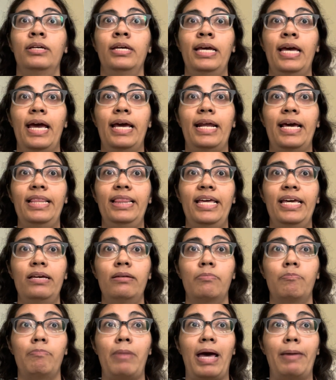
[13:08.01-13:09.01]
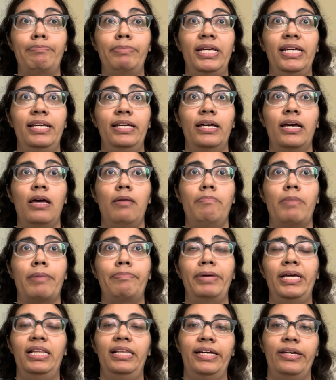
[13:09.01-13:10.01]
And I think Mappy
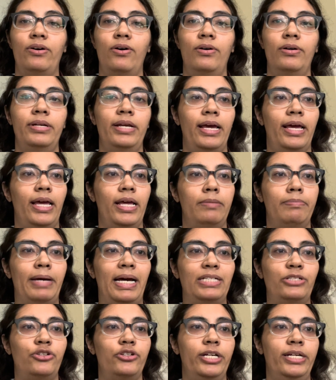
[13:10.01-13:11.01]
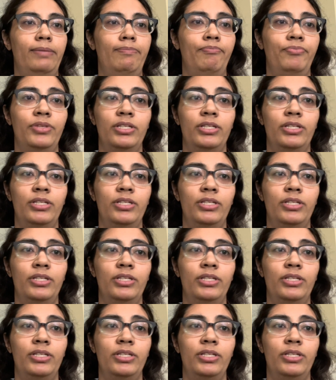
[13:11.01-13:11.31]
Leon and Petri,